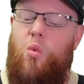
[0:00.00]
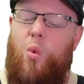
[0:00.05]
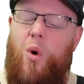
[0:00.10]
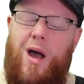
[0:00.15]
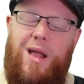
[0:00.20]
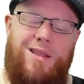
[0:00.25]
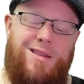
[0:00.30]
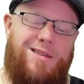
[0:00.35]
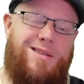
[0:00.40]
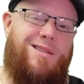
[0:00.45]

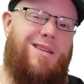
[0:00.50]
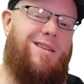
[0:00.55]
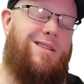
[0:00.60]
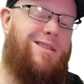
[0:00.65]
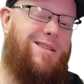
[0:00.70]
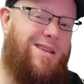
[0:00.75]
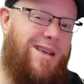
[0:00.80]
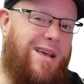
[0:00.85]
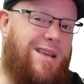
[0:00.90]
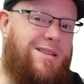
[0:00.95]
What
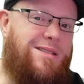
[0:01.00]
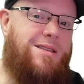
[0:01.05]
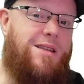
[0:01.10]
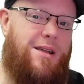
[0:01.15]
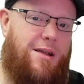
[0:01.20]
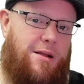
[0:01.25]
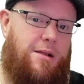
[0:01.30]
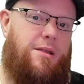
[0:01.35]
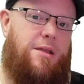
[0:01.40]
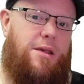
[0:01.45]

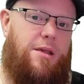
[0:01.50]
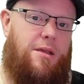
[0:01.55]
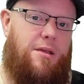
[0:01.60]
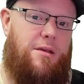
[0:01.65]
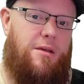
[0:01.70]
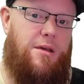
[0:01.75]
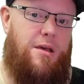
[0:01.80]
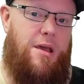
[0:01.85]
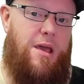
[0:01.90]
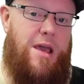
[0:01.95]
statistically
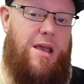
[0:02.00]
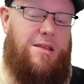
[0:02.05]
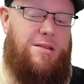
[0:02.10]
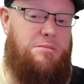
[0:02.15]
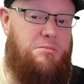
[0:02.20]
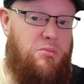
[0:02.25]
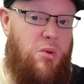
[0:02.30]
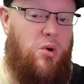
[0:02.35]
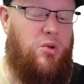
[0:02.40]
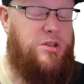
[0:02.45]
is
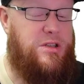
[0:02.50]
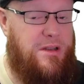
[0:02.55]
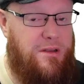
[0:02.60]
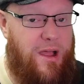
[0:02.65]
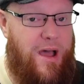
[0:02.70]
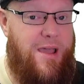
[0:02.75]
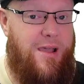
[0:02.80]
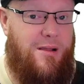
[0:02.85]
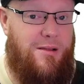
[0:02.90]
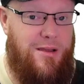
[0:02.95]
most
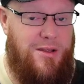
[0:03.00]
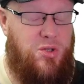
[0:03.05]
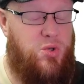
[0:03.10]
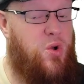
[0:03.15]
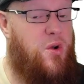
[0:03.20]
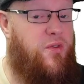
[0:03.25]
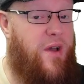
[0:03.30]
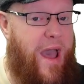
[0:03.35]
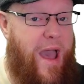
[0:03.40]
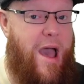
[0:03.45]
likely to
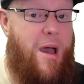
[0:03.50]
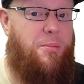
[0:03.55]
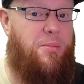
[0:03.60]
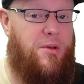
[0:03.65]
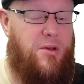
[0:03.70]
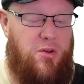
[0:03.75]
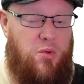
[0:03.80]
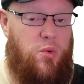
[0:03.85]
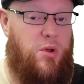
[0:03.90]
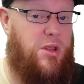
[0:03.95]
have
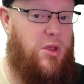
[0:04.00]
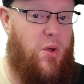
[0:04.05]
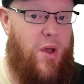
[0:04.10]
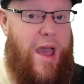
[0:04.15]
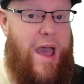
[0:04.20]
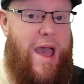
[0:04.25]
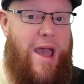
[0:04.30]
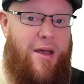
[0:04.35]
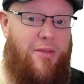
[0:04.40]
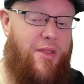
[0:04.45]
happened when you
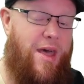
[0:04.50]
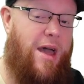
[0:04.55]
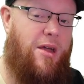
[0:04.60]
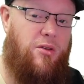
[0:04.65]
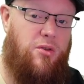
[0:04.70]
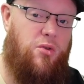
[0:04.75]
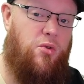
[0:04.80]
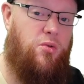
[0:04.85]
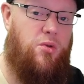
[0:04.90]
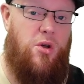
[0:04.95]
add that
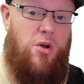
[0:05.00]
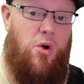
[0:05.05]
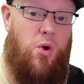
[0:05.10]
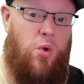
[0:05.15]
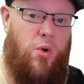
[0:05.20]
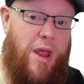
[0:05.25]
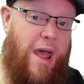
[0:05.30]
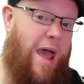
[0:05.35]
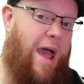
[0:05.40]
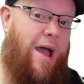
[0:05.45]
new
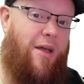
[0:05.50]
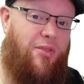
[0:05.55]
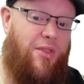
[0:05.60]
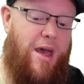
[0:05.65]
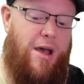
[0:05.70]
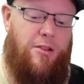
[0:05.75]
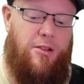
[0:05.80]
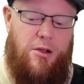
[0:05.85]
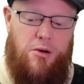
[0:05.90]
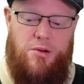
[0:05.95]
node at
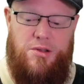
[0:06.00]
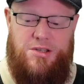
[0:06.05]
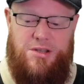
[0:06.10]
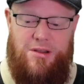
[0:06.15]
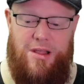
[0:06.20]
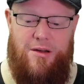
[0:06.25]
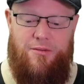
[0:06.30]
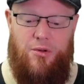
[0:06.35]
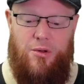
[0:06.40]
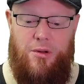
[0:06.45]
that lowest
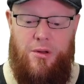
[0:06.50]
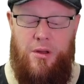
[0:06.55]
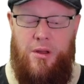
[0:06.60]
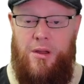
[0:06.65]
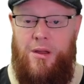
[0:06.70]
level?